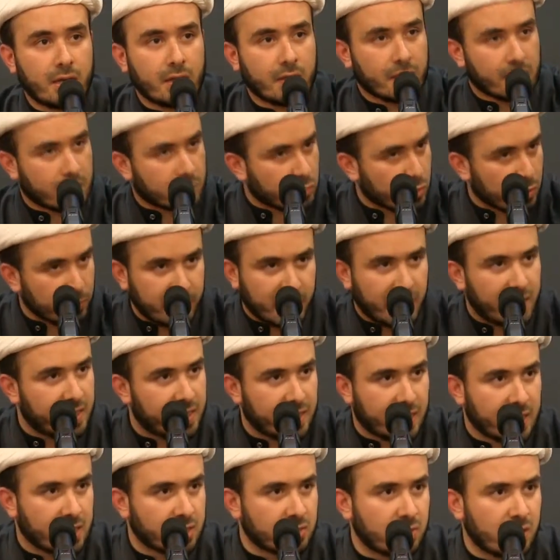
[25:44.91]
There will be an
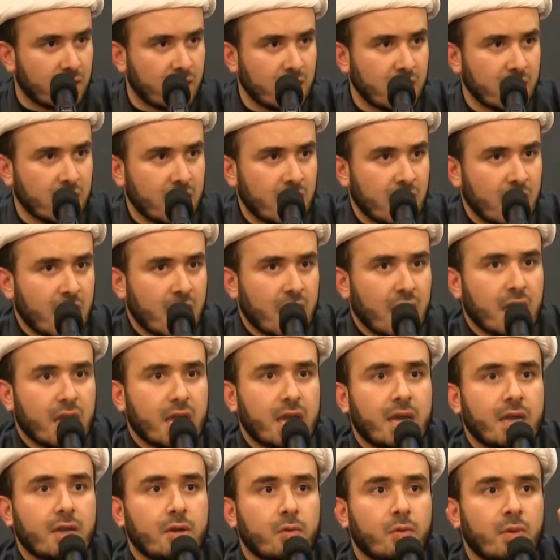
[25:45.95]
era
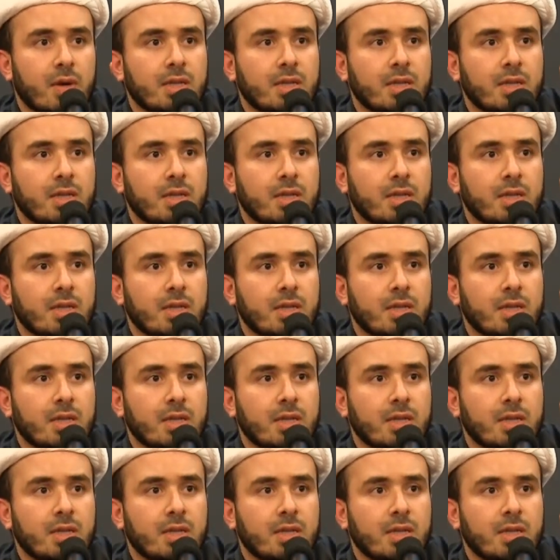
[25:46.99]
in